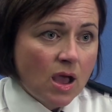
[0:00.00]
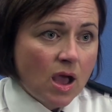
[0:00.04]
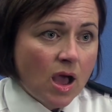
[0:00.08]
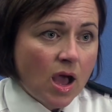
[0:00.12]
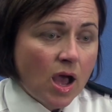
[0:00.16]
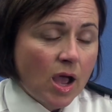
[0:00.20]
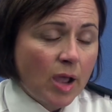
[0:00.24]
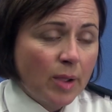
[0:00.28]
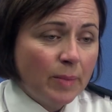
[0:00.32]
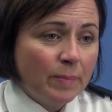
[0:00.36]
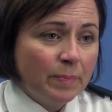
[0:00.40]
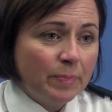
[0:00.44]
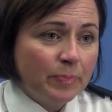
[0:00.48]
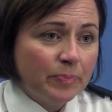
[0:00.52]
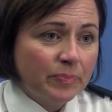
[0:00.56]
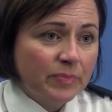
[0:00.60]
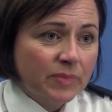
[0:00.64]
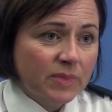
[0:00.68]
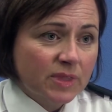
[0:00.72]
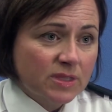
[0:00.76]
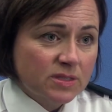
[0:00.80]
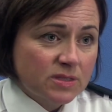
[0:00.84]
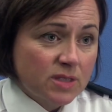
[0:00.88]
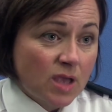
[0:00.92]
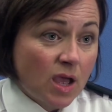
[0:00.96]

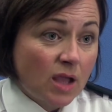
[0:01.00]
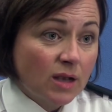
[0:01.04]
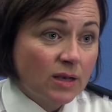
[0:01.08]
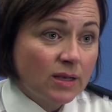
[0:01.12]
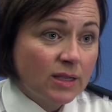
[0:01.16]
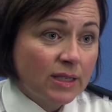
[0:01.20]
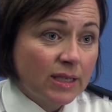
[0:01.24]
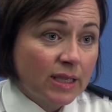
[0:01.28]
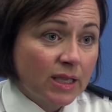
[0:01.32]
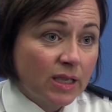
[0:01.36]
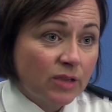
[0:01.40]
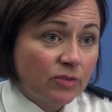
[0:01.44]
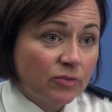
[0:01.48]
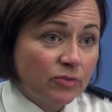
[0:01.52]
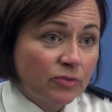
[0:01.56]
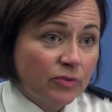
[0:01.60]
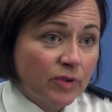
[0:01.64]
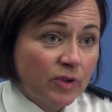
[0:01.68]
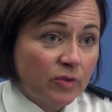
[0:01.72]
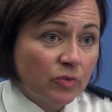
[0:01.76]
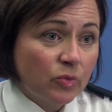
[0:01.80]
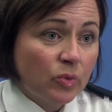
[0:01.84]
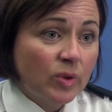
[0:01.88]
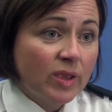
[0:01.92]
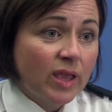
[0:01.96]
Certainly,
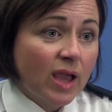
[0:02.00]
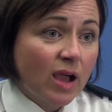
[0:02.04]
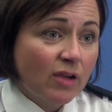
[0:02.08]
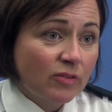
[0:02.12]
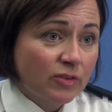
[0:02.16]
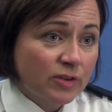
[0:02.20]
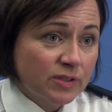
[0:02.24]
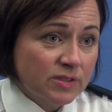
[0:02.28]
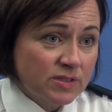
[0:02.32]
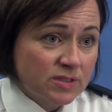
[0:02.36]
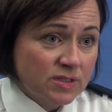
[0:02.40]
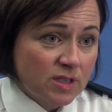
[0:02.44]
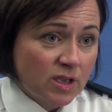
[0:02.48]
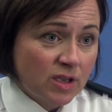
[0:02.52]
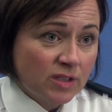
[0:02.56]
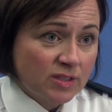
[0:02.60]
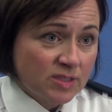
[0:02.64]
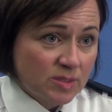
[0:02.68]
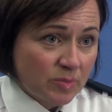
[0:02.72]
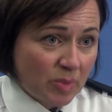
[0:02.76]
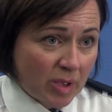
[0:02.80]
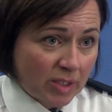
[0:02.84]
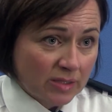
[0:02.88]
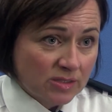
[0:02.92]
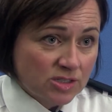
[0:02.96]
if we have
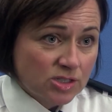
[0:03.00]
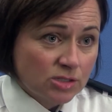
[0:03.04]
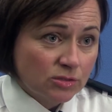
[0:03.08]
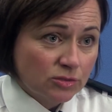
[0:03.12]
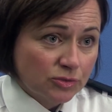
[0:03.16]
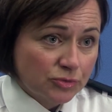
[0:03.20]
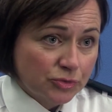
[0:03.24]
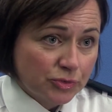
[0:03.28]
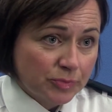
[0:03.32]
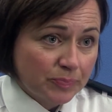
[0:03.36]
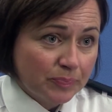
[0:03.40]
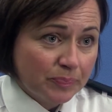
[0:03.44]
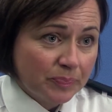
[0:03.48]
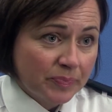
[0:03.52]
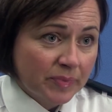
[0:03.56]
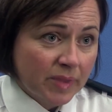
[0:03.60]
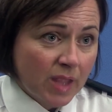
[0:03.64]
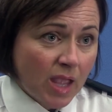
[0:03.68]
concerns about children,